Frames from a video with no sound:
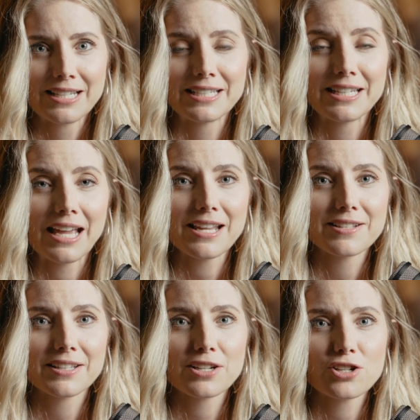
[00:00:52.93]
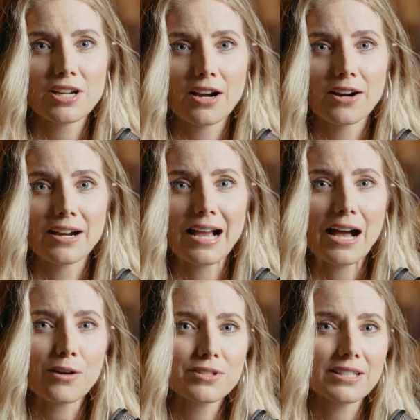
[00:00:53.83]
Today, he's going to share
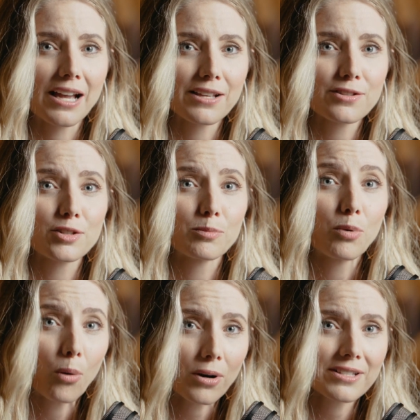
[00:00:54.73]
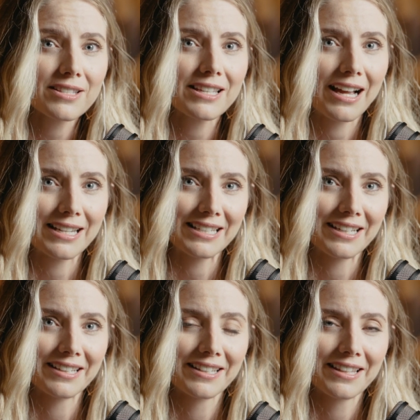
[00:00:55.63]
how science supports the
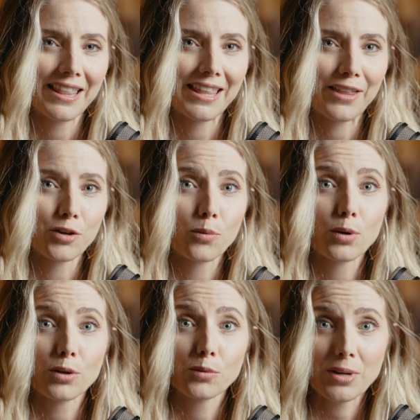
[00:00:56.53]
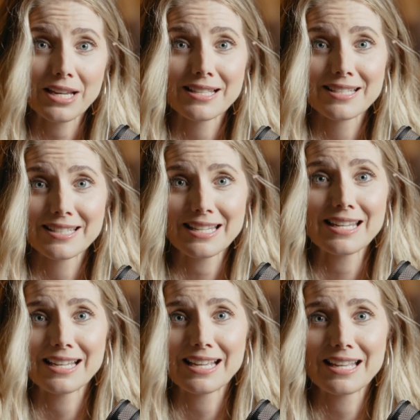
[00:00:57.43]
idea that the world we can
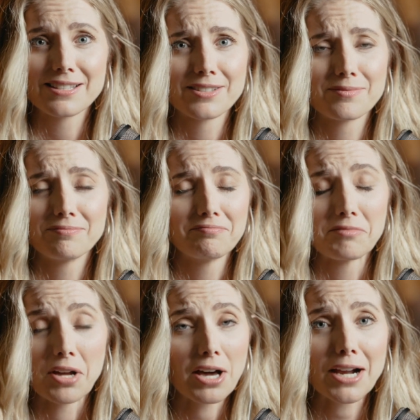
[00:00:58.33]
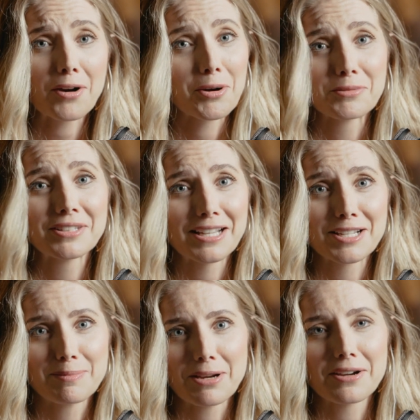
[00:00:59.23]
see is not our only
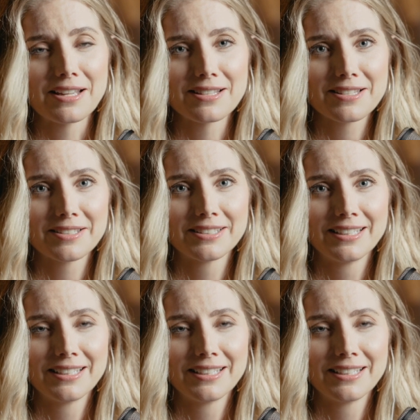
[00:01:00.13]
experience.